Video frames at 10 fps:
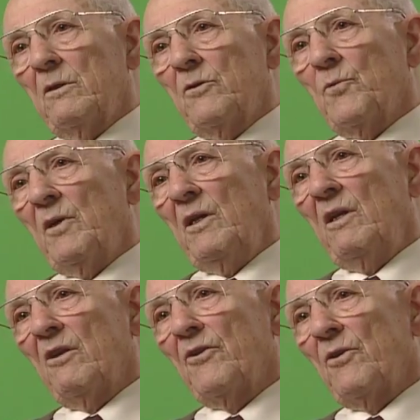20
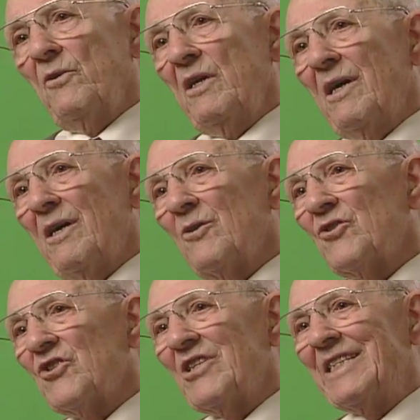to 30
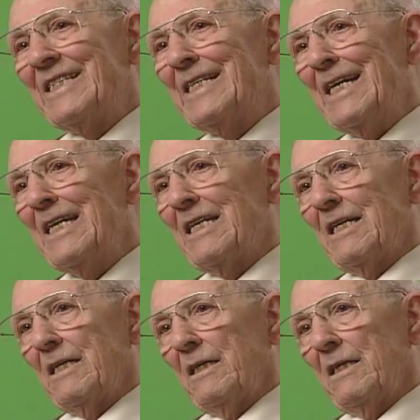houses a day.